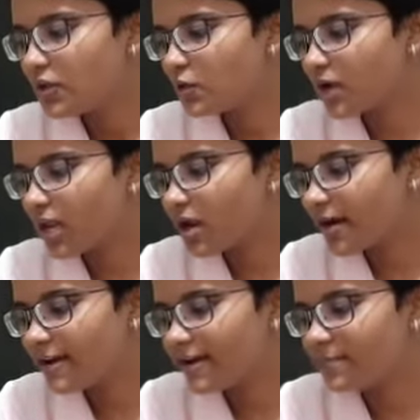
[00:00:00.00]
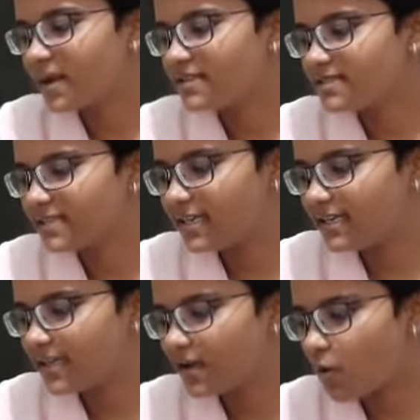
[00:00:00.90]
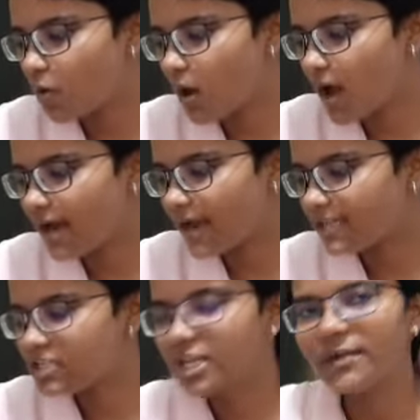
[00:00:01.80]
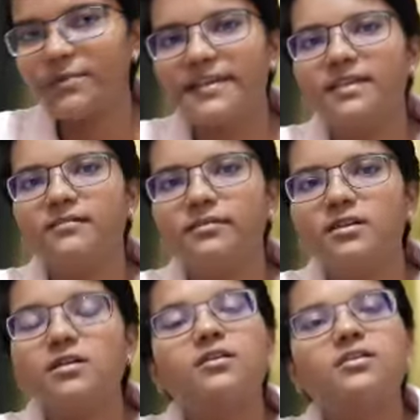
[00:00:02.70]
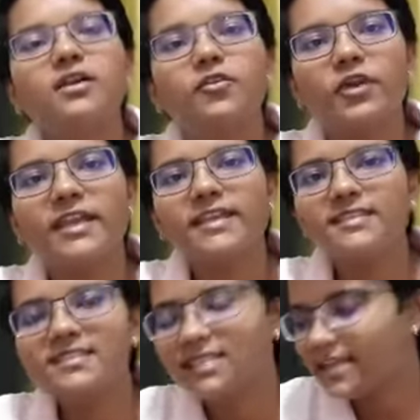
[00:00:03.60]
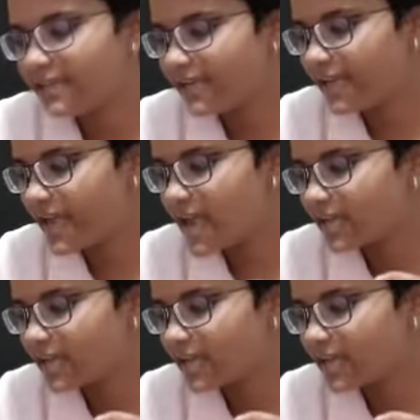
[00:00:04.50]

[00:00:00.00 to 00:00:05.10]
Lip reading: You can learn it by CTORHMT. The trick is CTORHMT.